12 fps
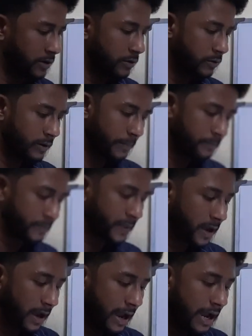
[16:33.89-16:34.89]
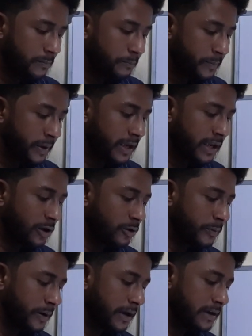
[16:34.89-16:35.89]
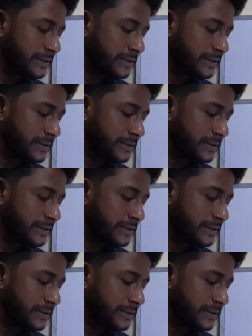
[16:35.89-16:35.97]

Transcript: Okay, and P cube is